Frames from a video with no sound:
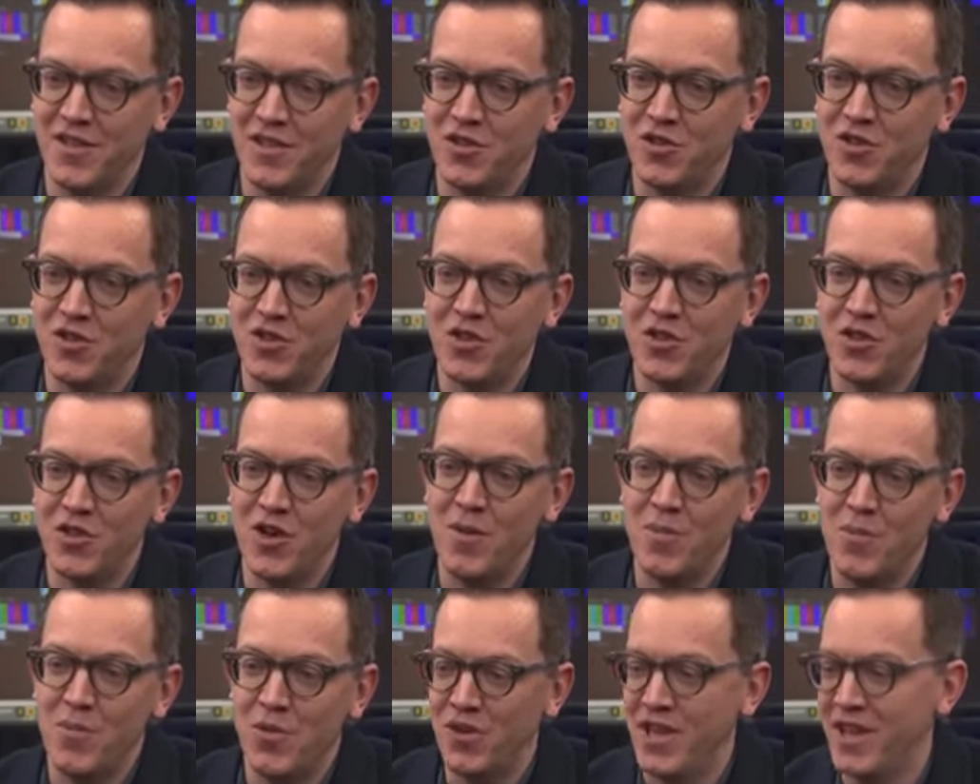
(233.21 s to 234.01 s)
To, to
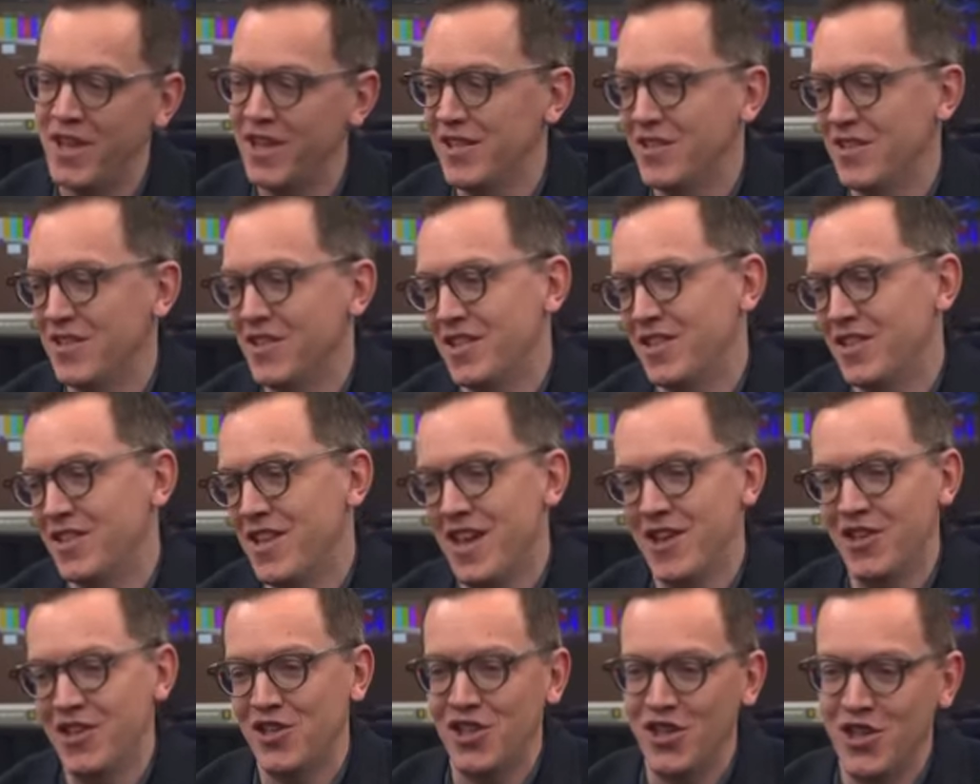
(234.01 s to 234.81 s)
try and put that into
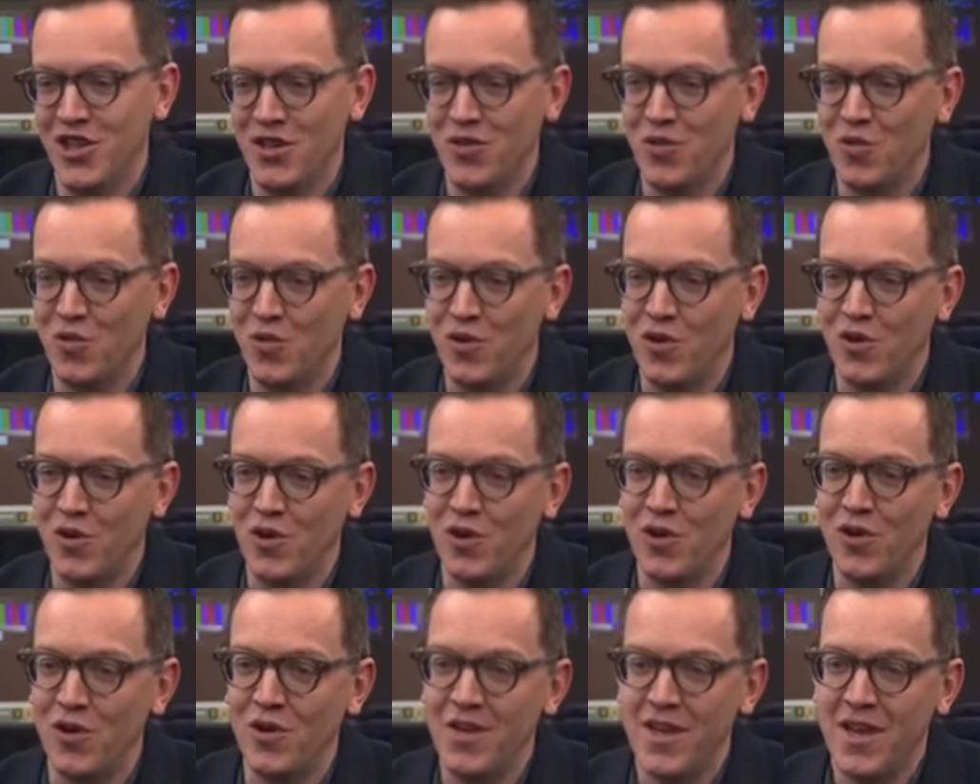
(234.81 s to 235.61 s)
statute or
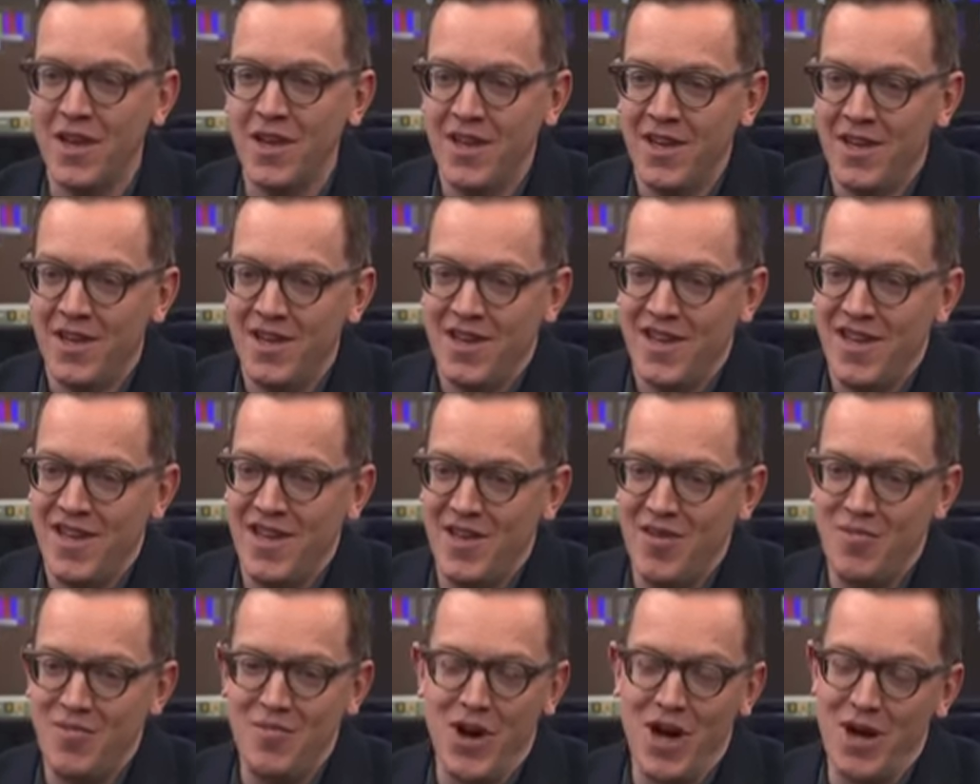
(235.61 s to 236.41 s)
law,
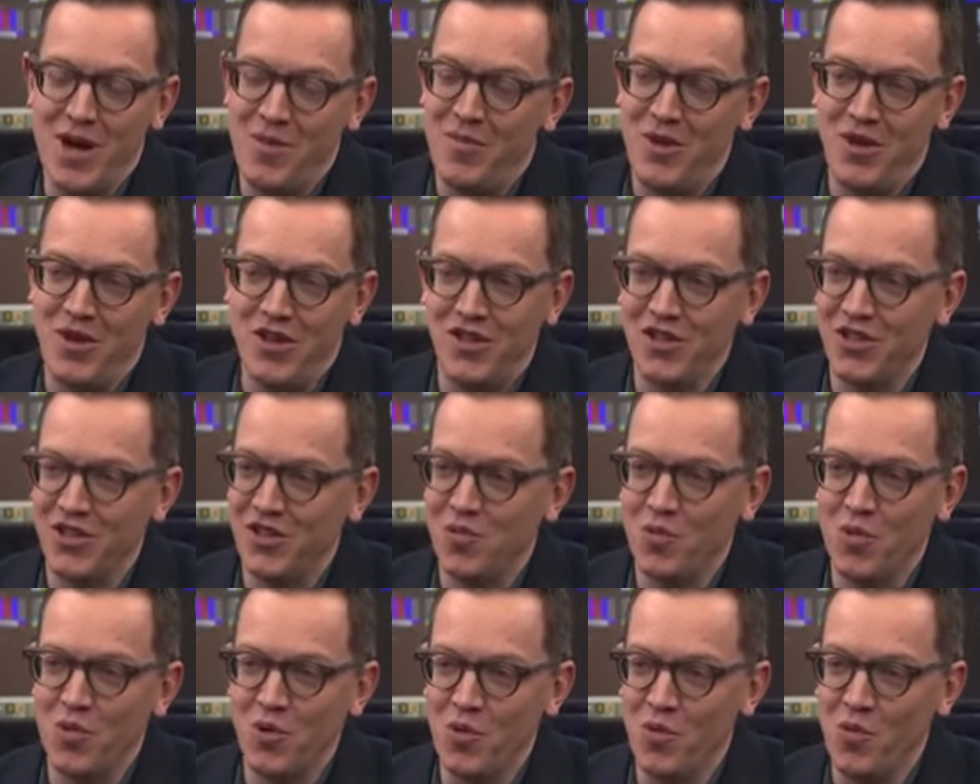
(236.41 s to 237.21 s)
in my opinion,
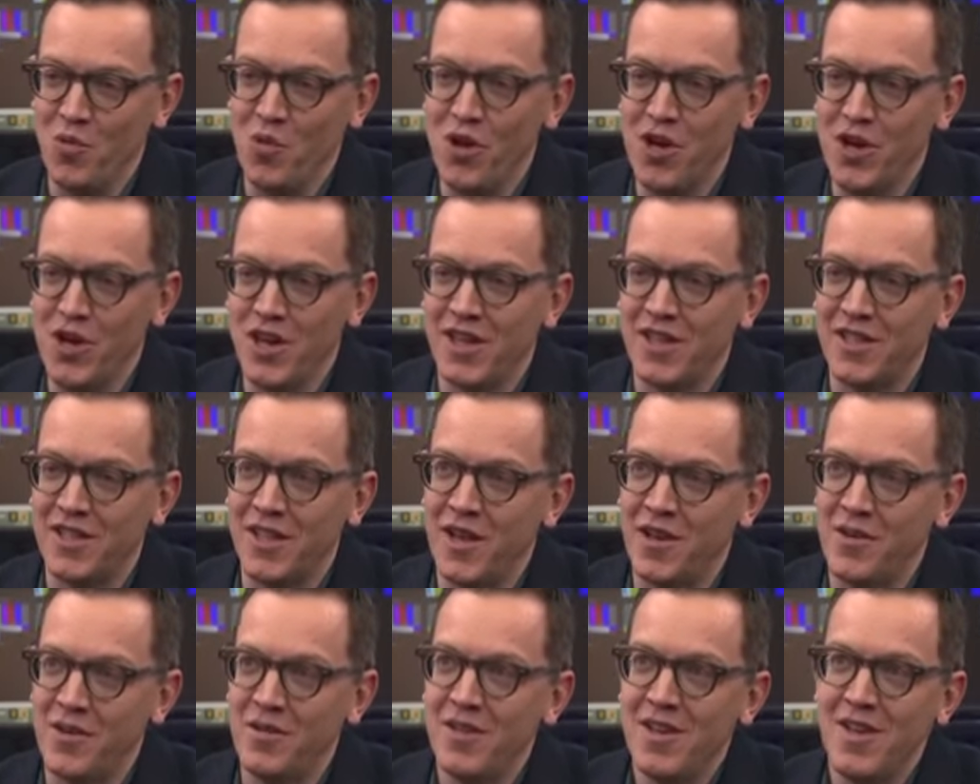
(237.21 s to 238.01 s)
just wouldn't work.
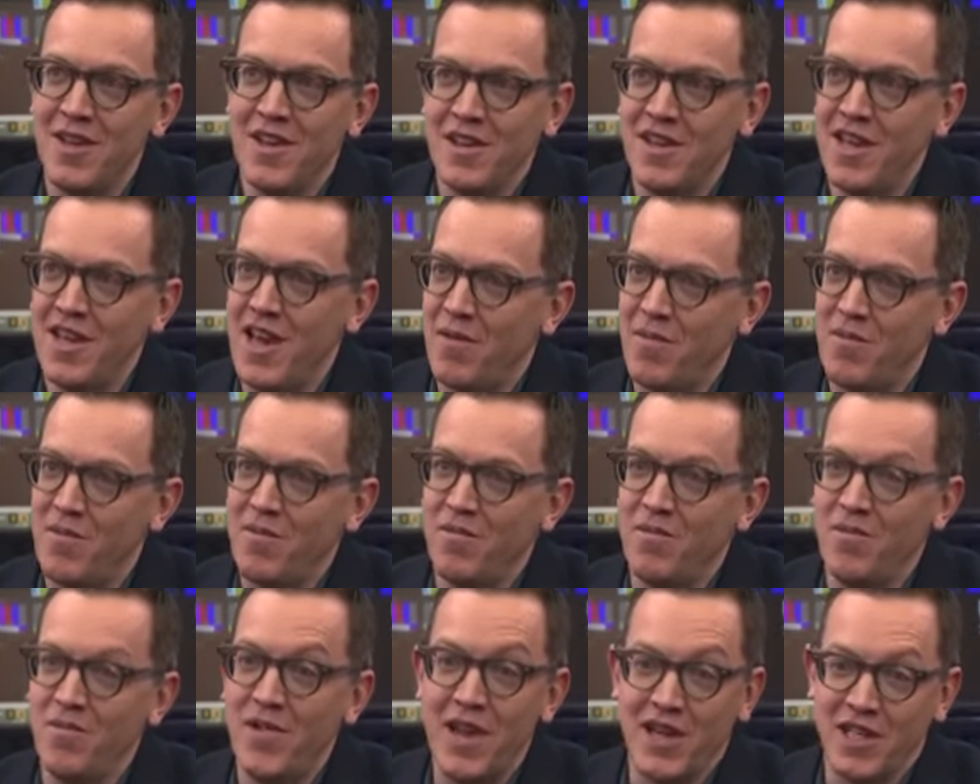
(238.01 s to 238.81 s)
So, yeah,
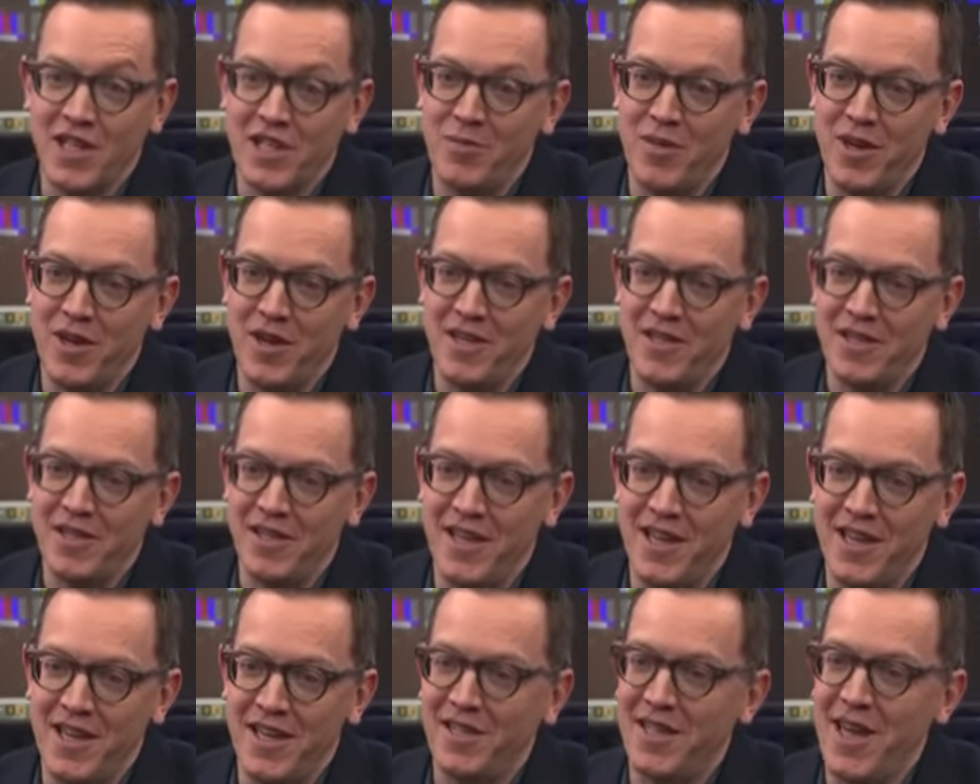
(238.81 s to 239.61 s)

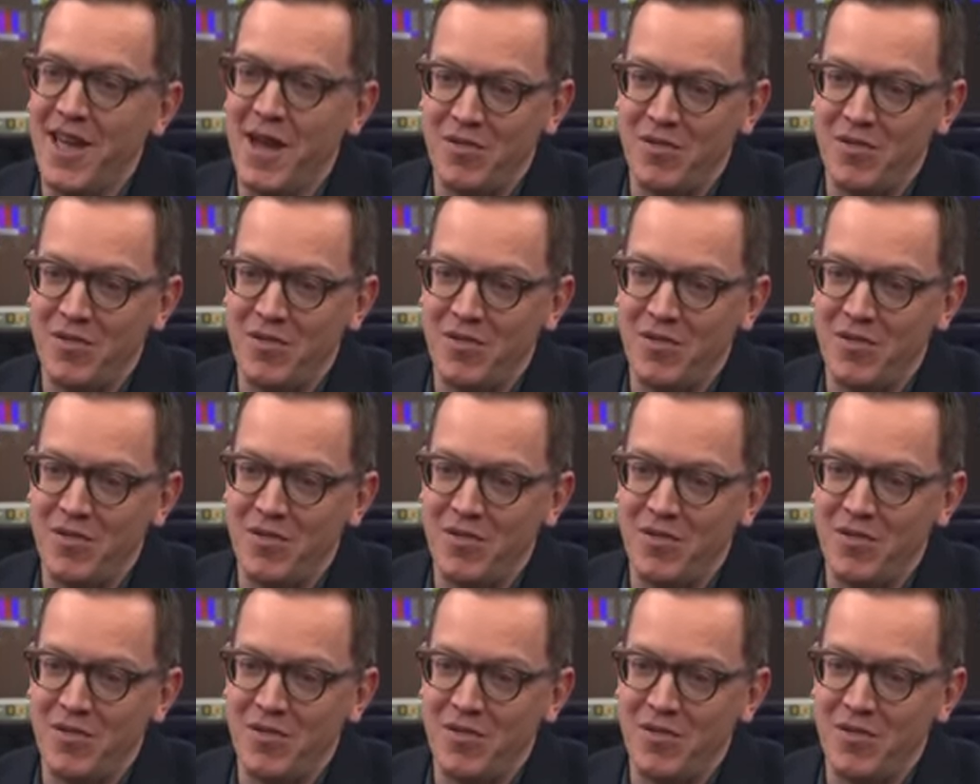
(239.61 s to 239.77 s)
flexibility,